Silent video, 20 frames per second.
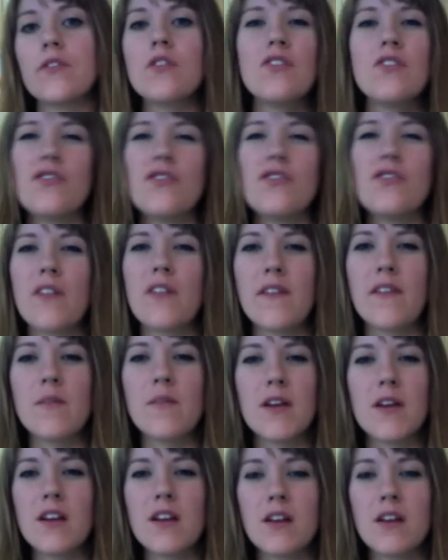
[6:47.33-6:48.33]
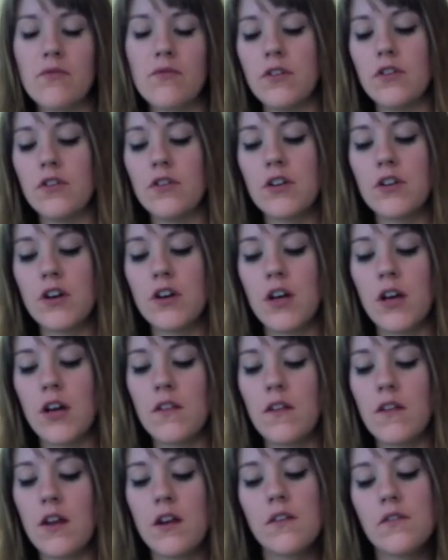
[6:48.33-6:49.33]
You can just do that at the beginning of when you're cooking,
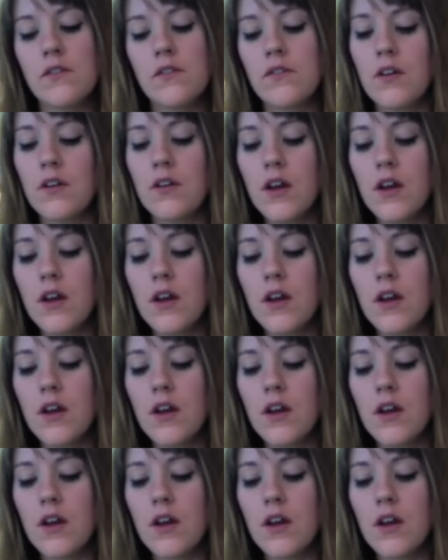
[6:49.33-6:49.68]
and then it's